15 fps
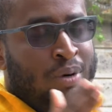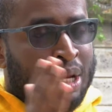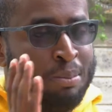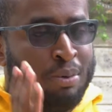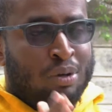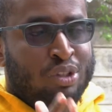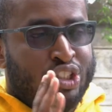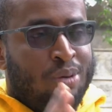
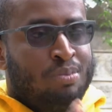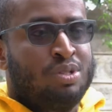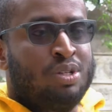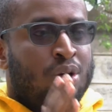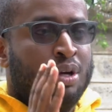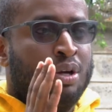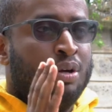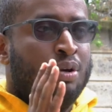LeBron James
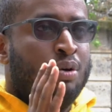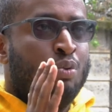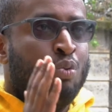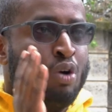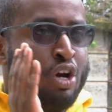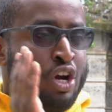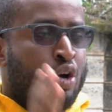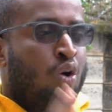
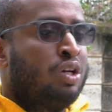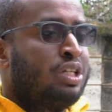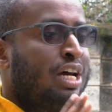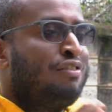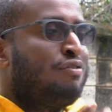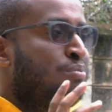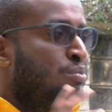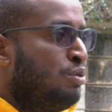would not
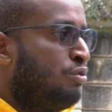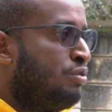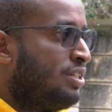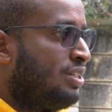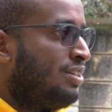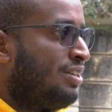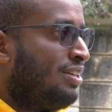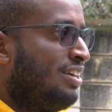have moved
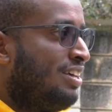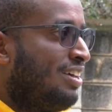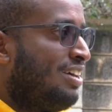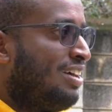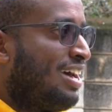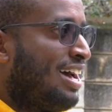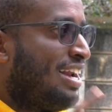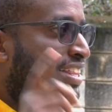
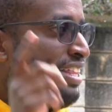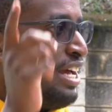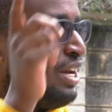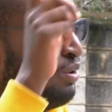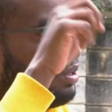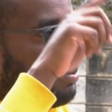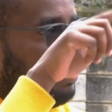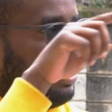had there
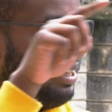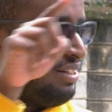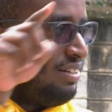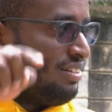not been,